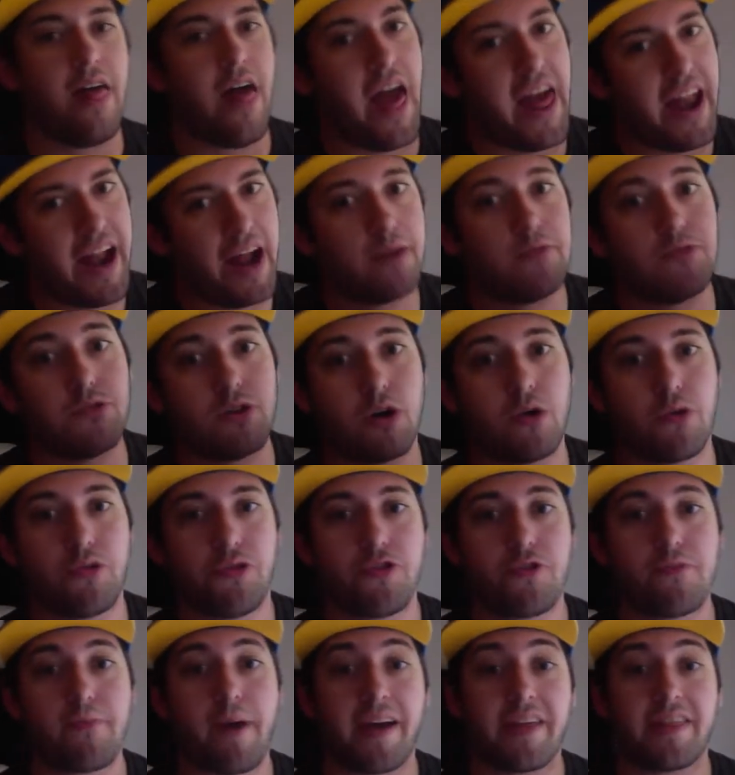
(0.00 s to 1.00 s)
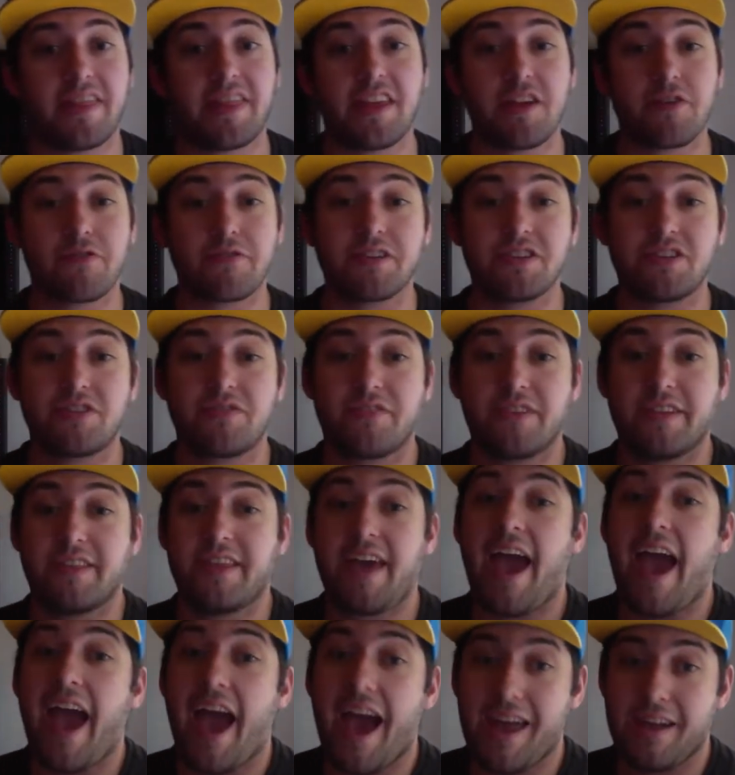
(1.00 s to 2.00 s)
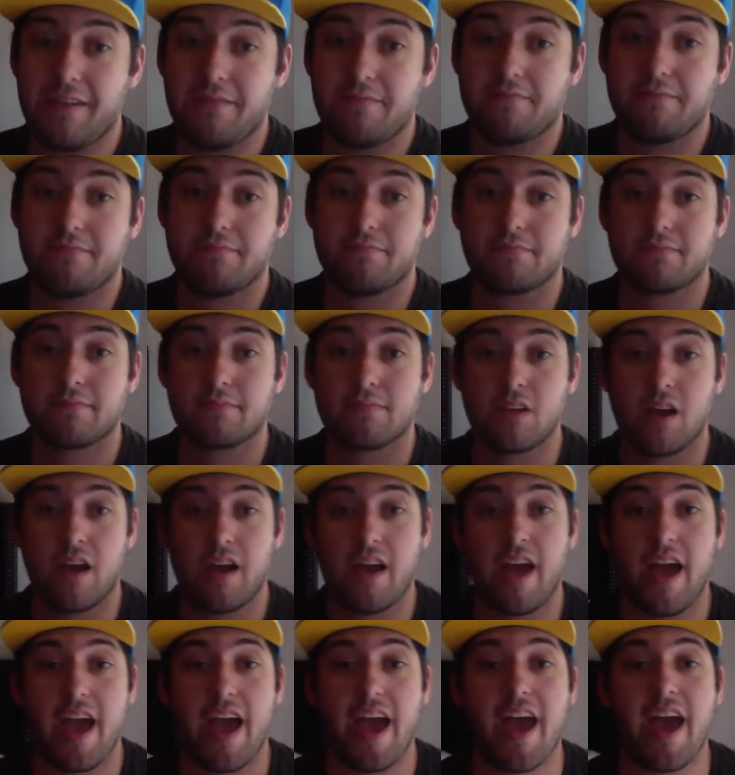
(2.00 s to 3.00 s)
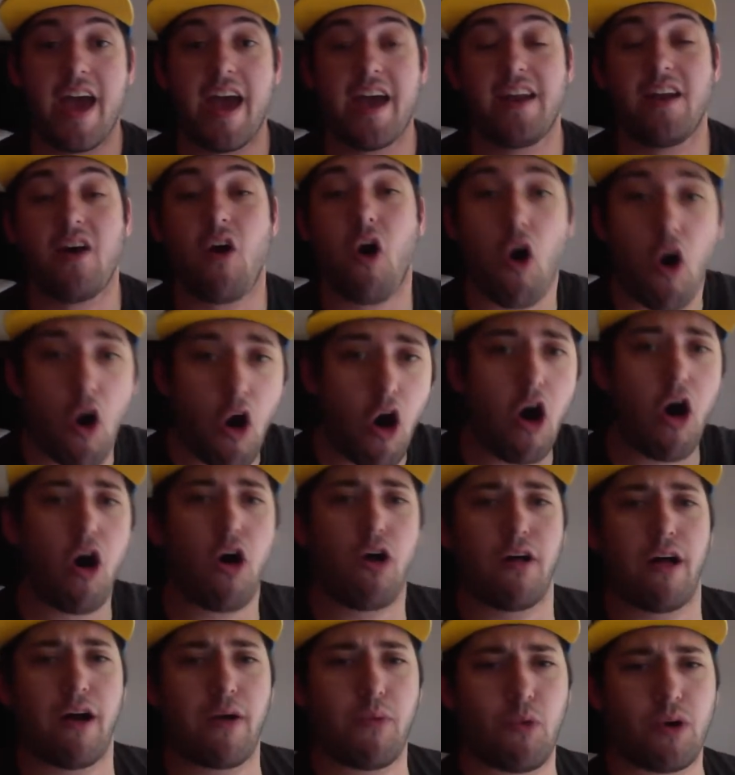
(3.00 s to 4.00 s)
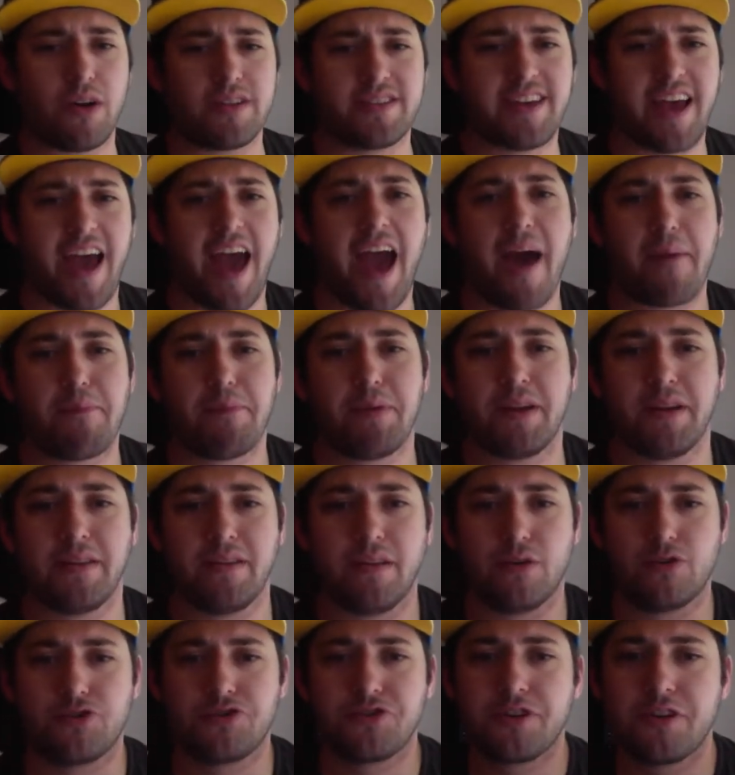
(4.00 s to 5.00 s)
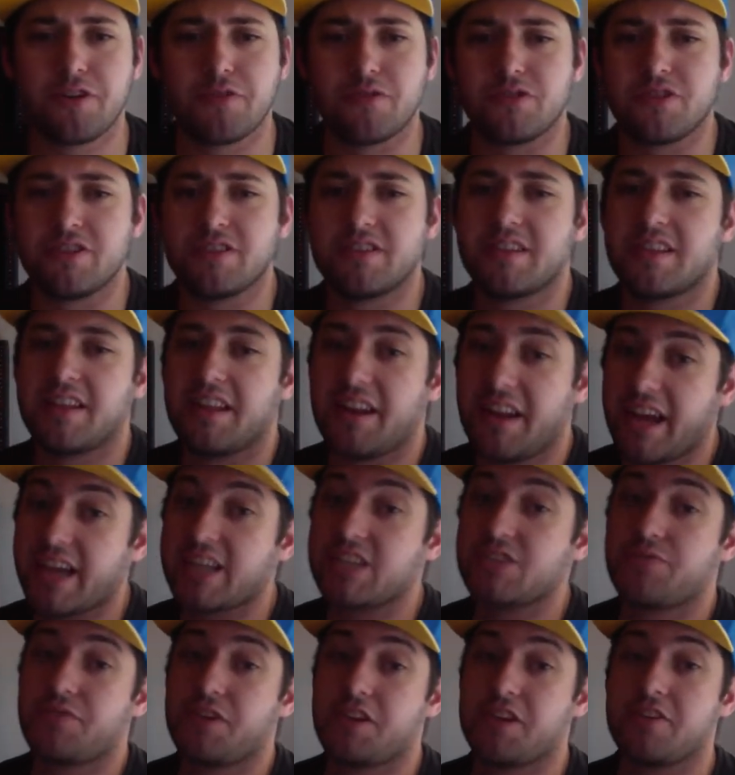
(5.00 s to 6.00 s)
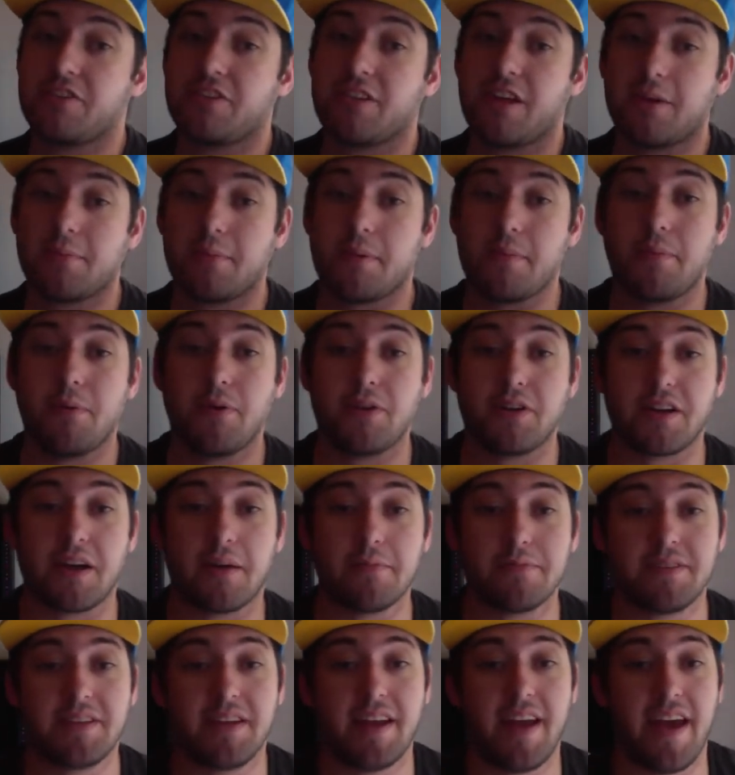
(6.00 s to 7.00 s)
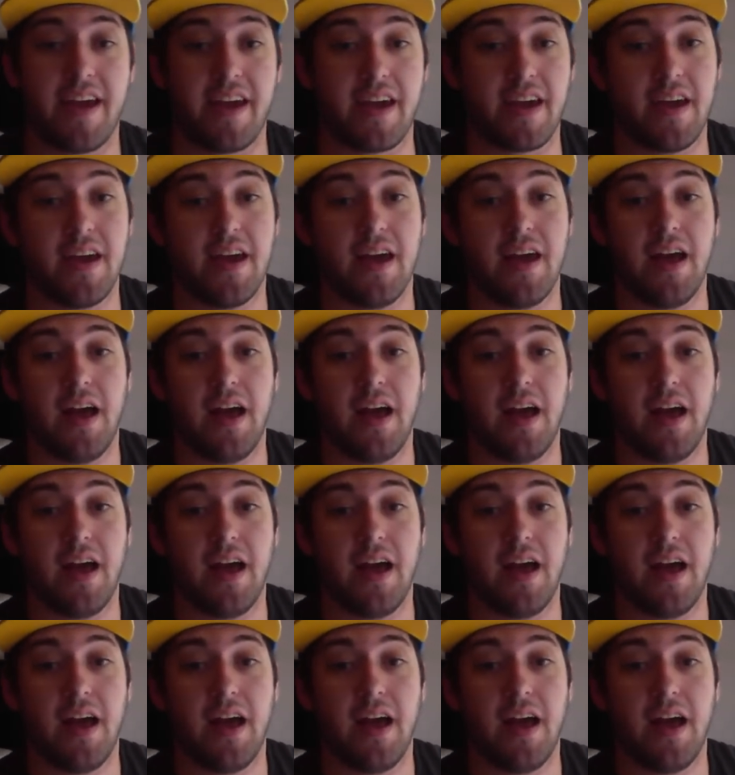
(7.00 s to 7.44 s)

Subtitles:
And I will go through my theories for that and all I want to happen in those trilogies in the next video that I'll be putting up today.